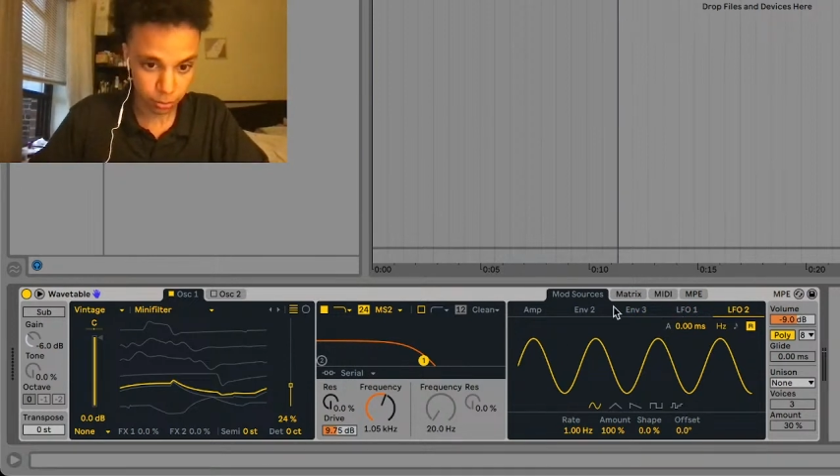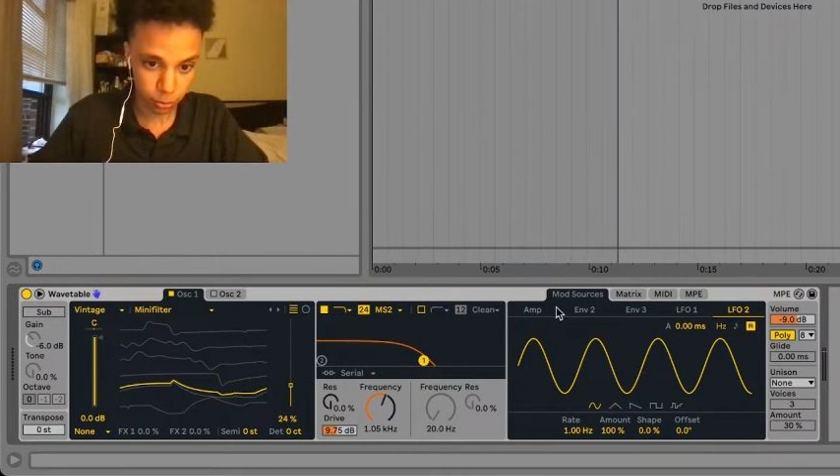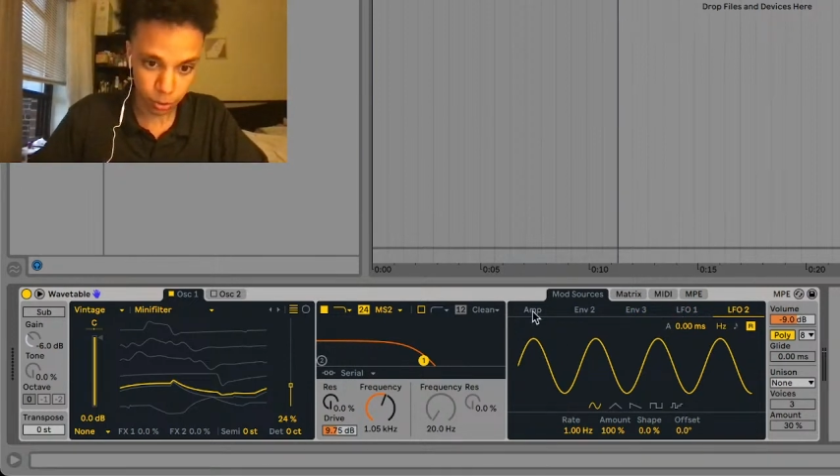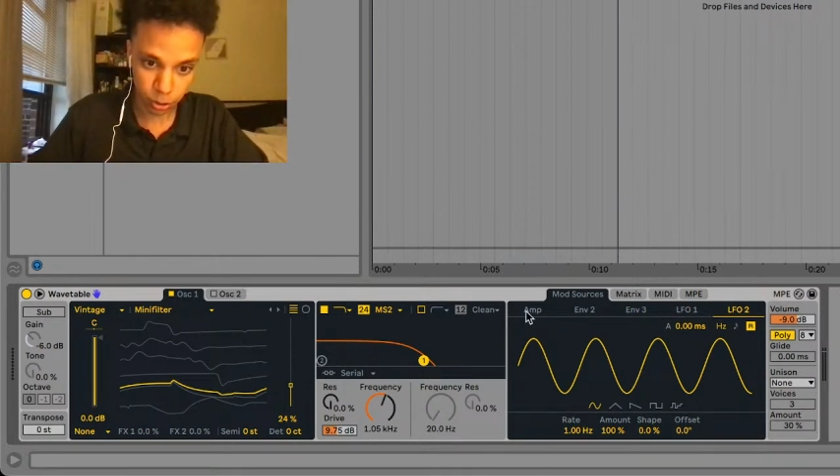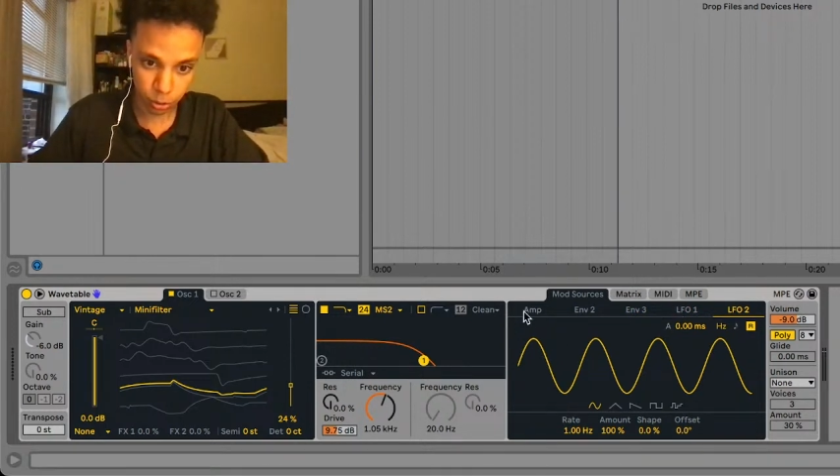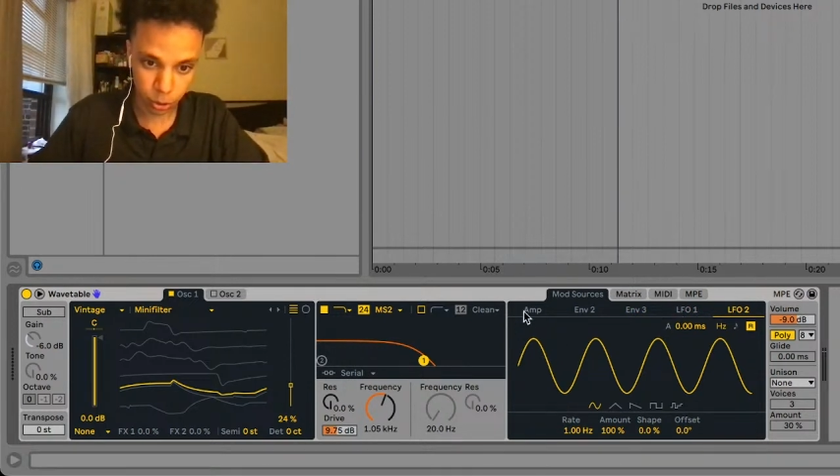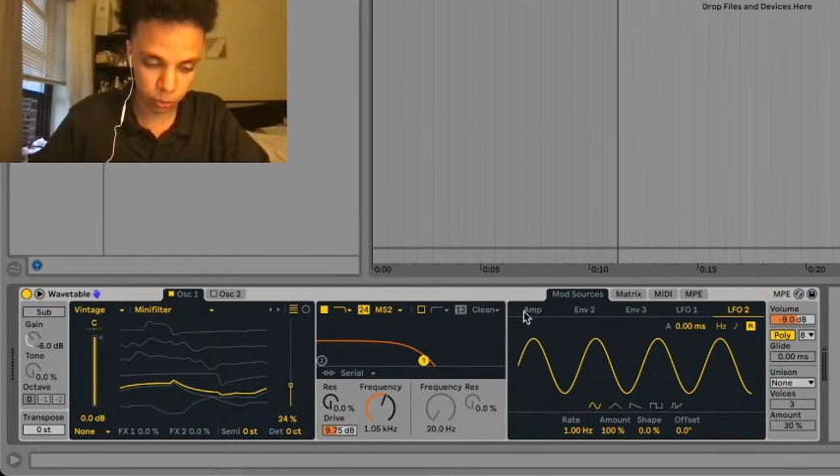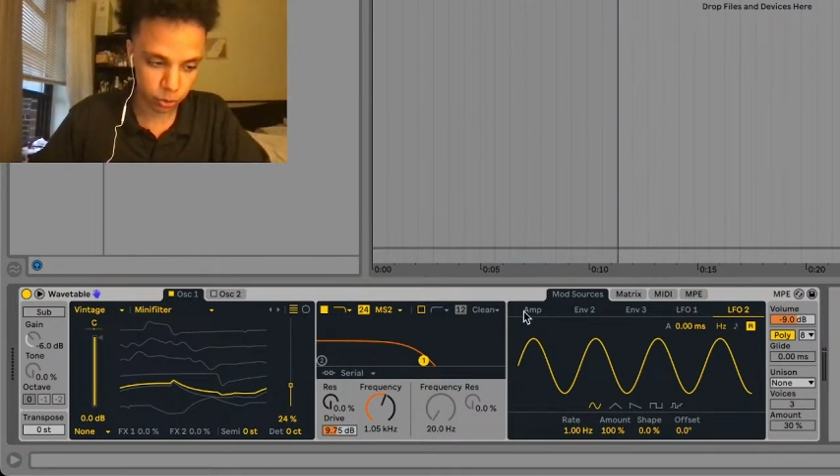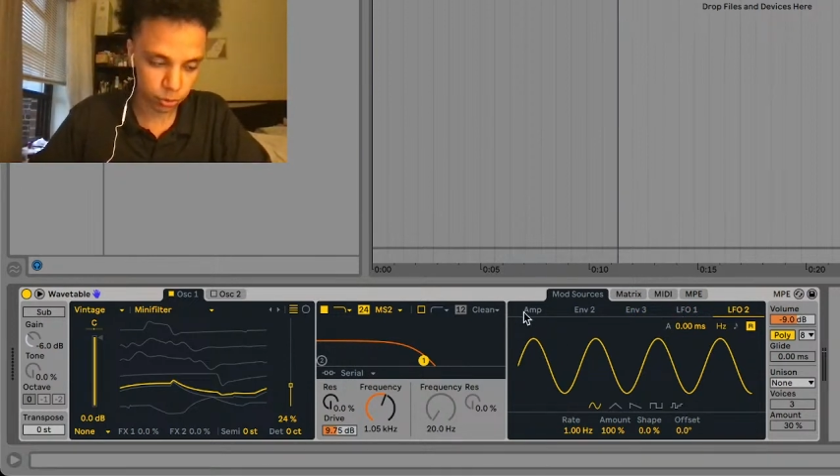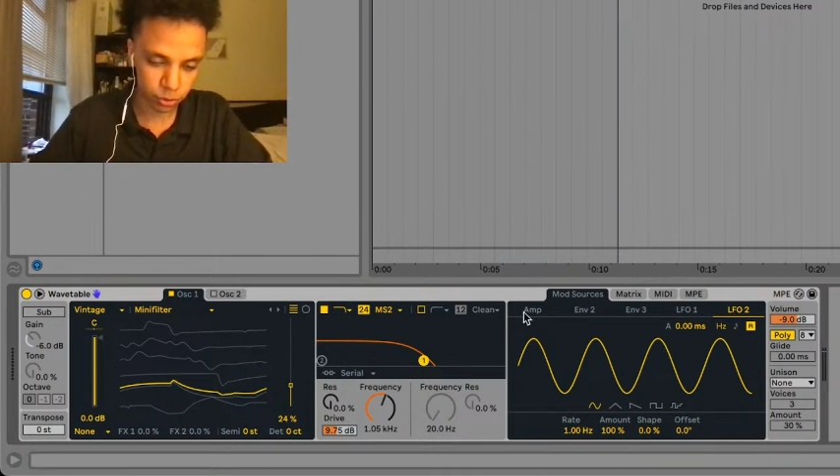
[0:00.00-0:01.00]
you would want to go in
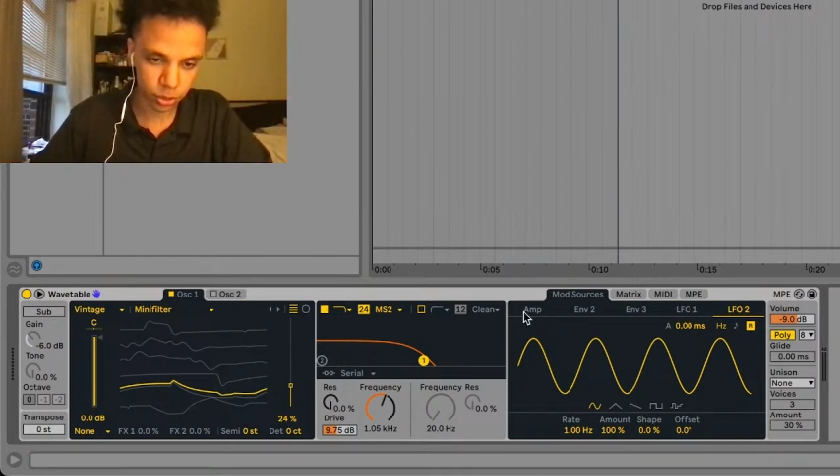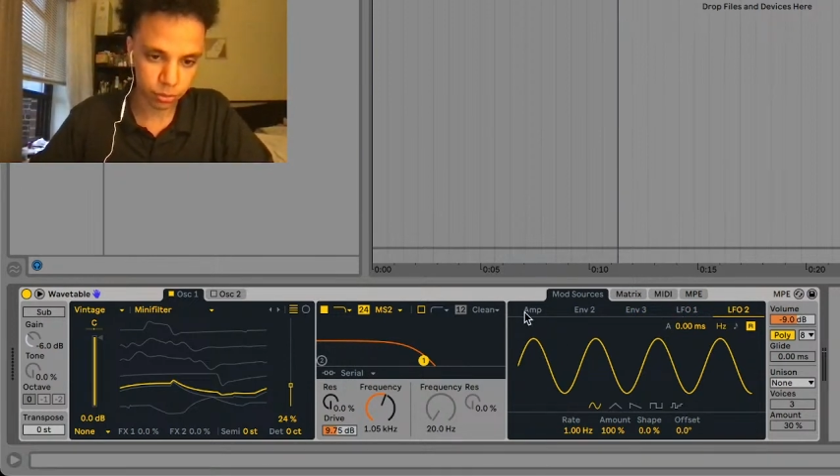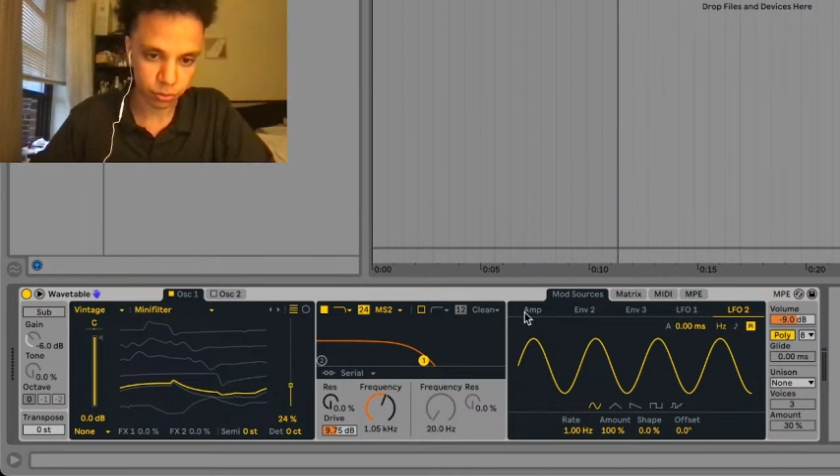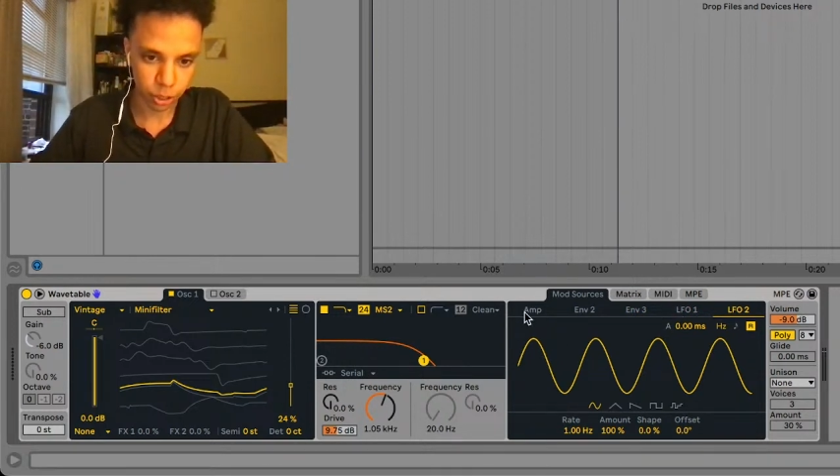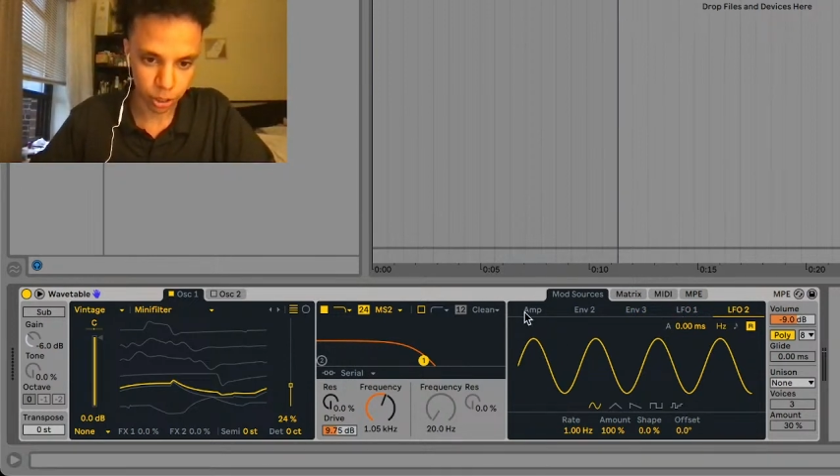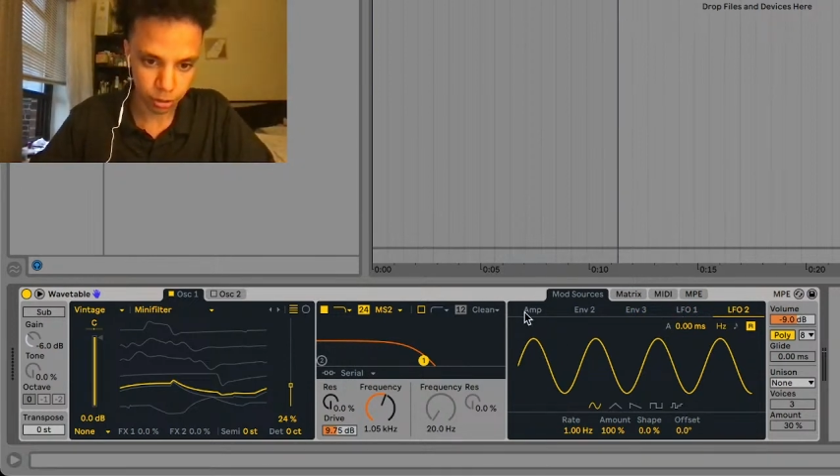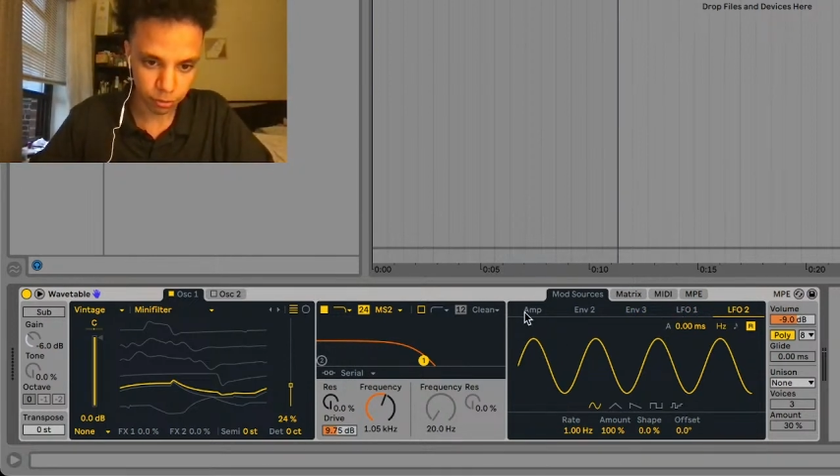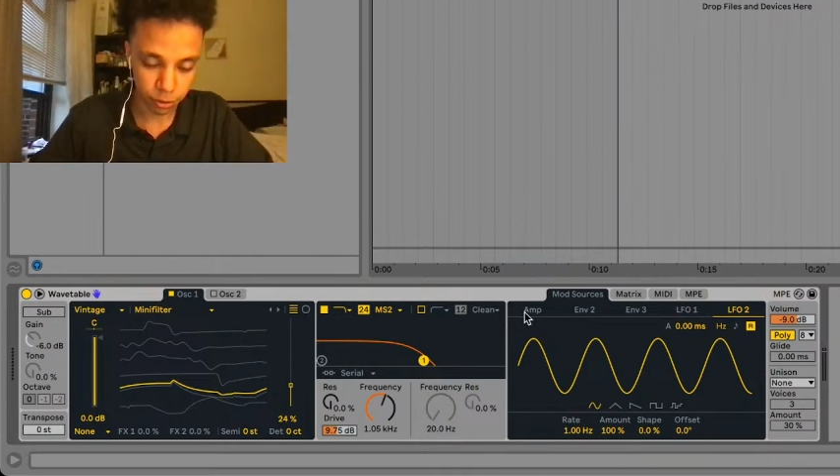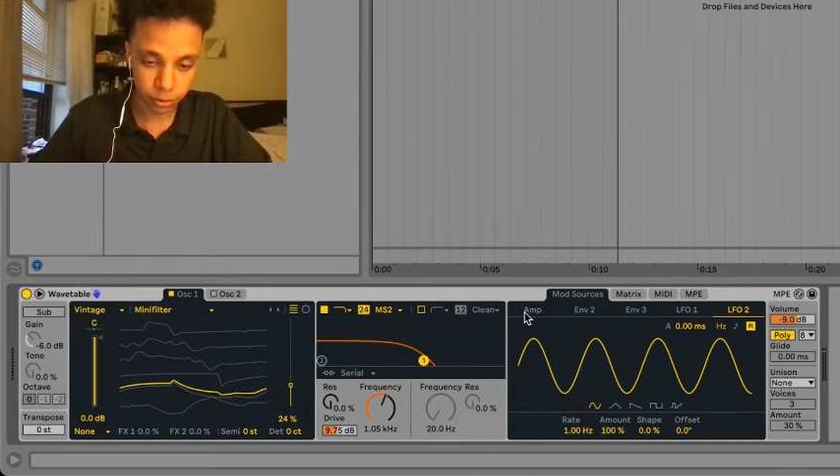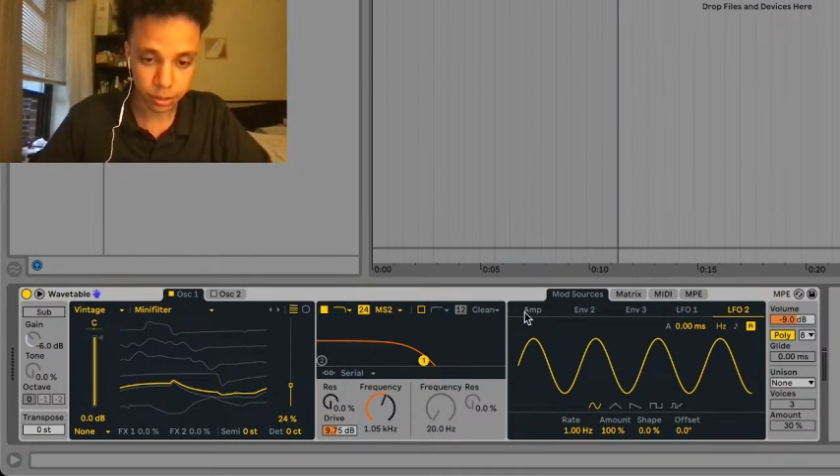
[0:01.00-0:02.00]
for the
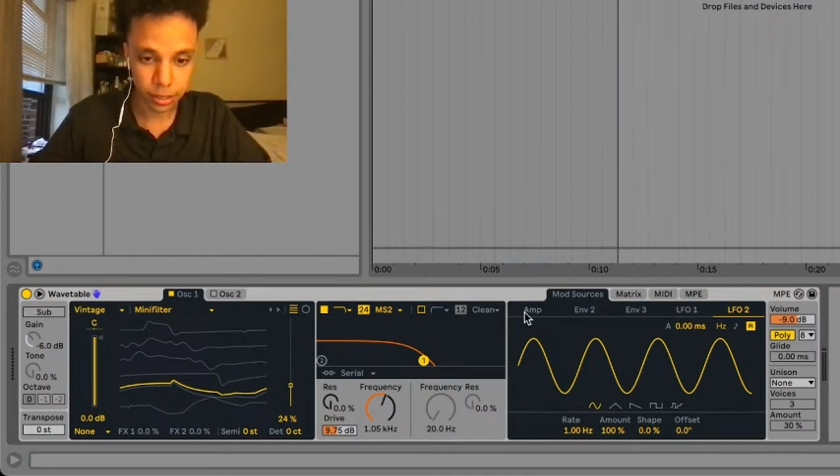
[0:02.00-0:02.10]
LFO,